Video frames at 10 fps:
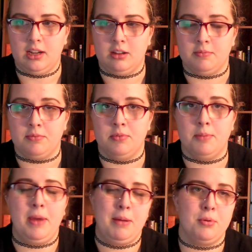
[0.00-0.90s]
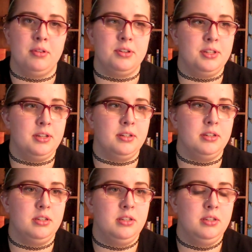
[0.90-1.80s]
From the paper, there's
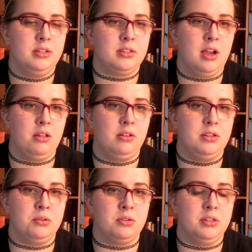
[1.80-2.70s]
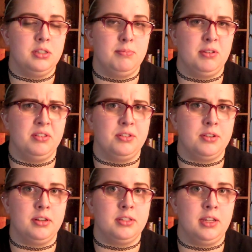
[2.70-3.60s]
the scholarly sources. I'm not really
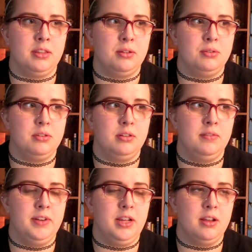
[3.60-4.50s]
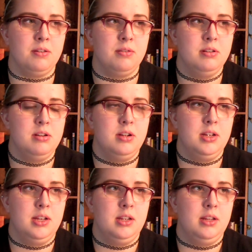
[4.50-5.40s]
sure how to cite those in a video.
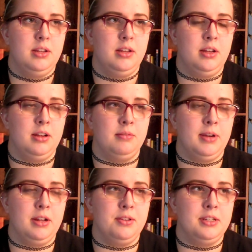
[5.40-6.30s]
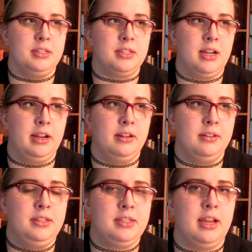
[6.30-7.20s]
And I know this is kind
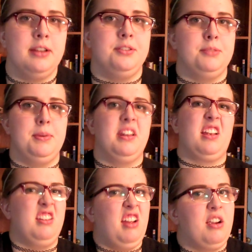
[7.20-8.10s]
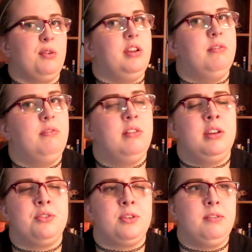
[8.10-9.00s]
of just been like a diary
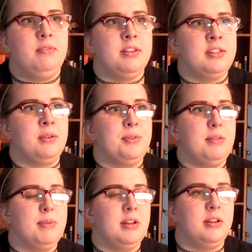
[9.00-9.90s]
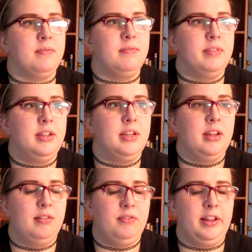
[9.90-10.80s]
entry. It's not really been a
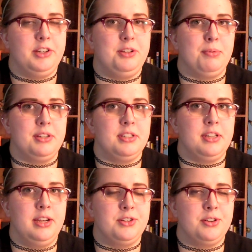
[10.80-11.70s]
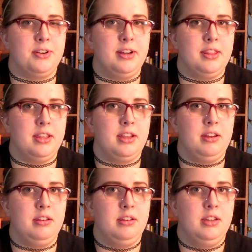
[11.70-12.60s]
flashy presentation or anything.